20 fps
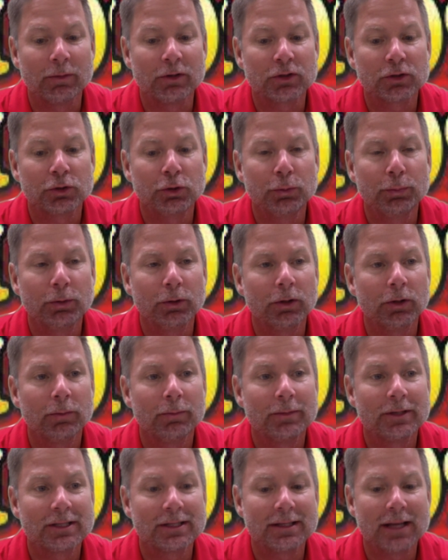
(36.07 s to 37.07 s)
Miss Cooper,
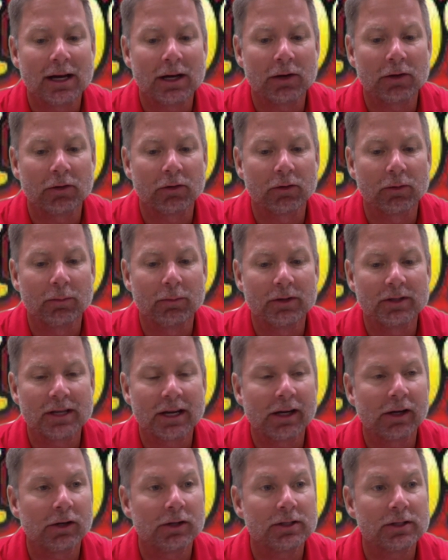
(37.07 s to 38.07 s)
Miss Donaldson, Miss
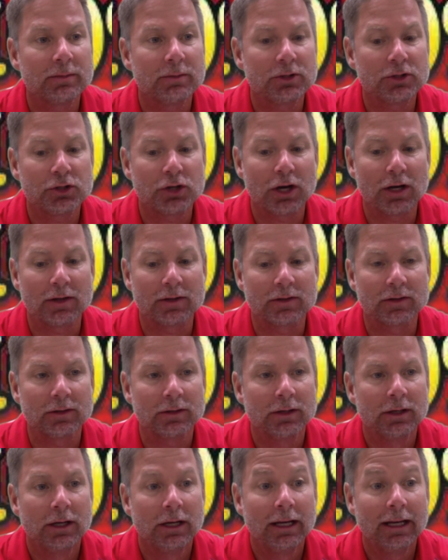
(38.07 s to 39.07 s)
Harris, and Miss Johnson.
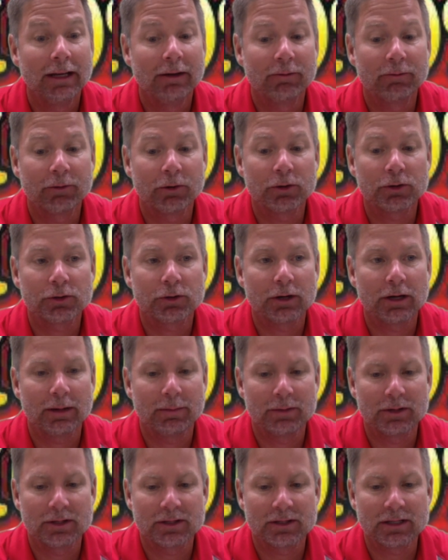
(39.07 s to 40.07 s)
In first grade,
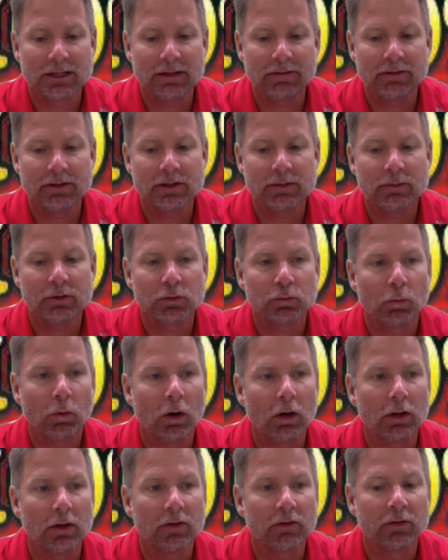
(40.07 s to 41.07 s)
Miss Stevens and Miss
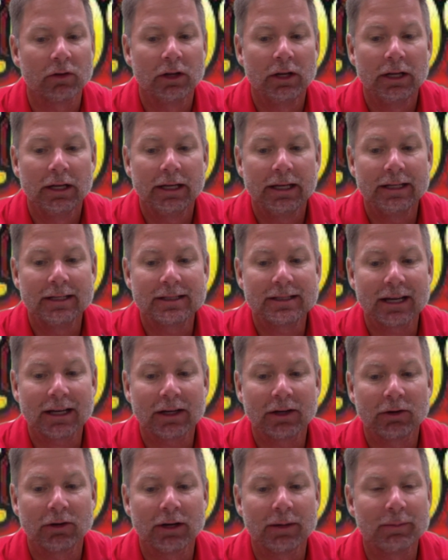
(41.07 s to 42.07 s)
Wallace. In
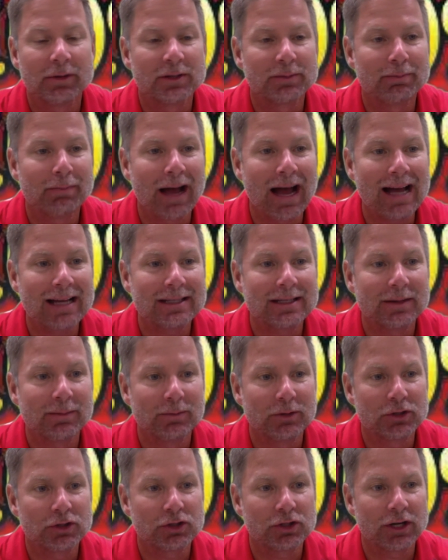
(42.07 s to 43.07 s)
second grade, Miss Bassett,
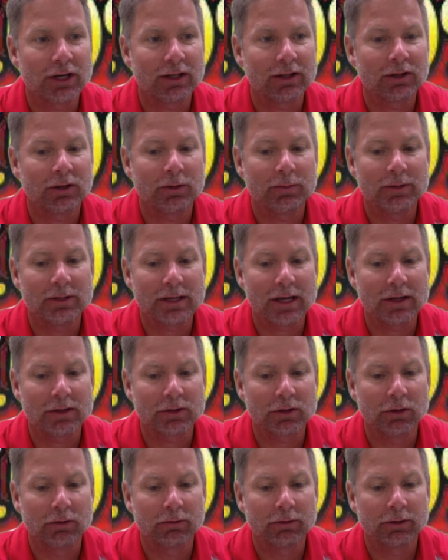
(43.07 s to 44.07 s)
Miss Chandler, and Miss
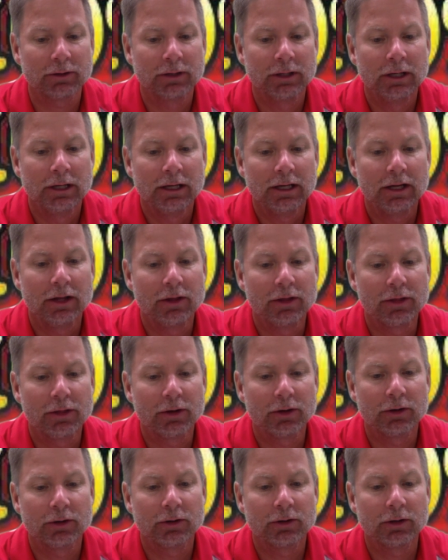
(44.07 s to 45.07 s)
Escover. In
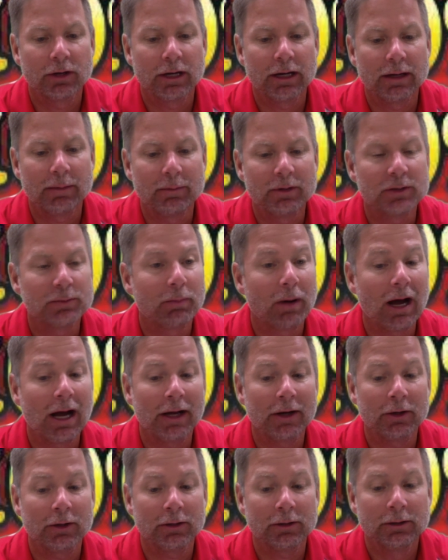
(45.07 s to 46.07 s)
third grade, Miss
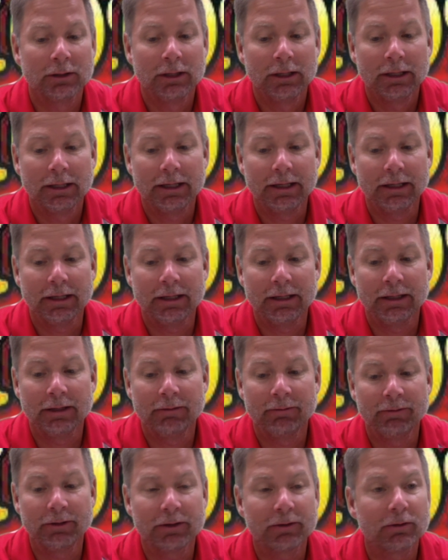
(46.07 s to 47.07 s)
Piner. In
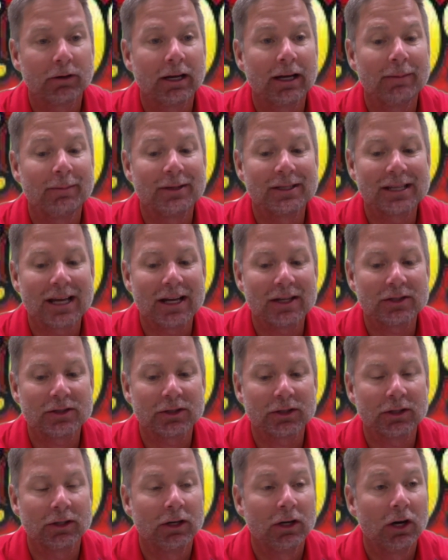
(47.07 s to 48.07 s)
fifth grade, Miss
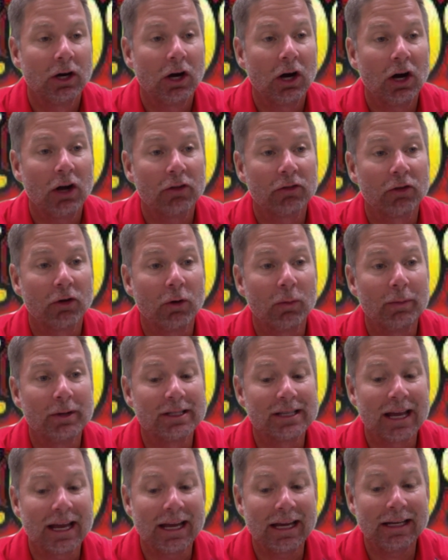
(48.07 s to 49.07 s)
Hester. Also, Miss
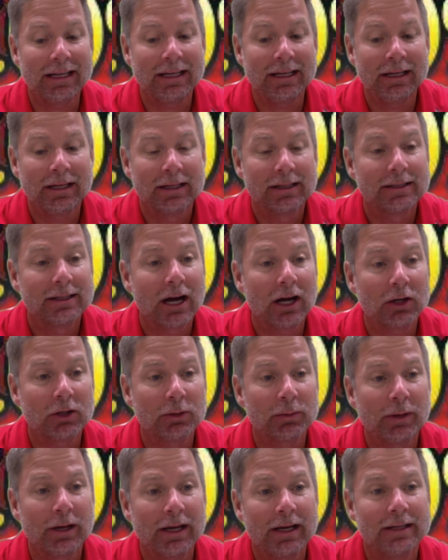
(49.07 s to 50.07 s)
Haney, Dr.
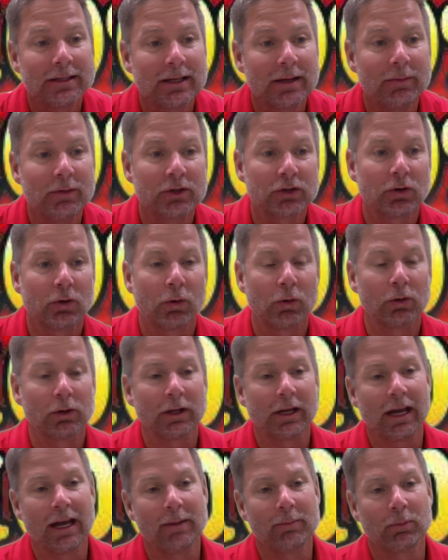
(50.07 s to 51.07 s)
Mays, and Miss Corley
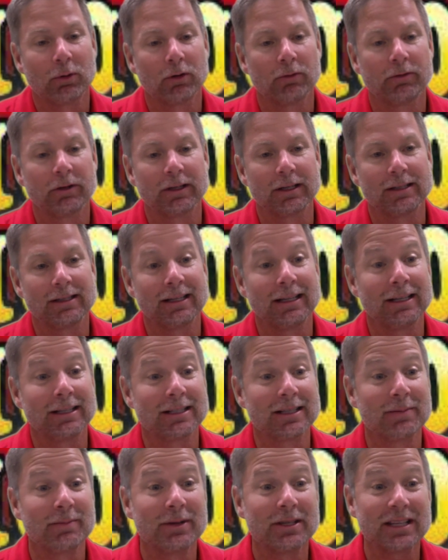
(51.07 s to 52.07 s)
had perfect attendance,
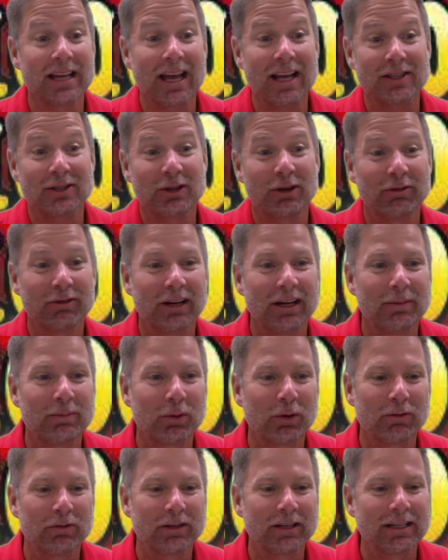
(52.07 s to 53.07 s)
and Miss Escover had
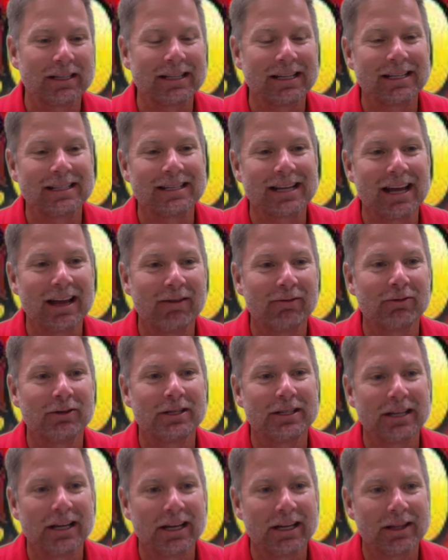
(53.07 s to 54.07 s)
perfect attendance every
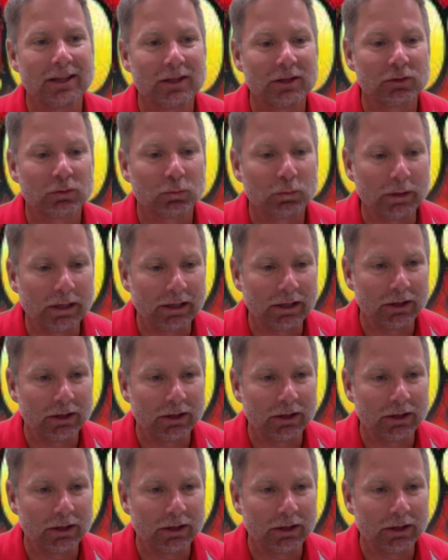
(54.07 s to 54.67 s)
day this week.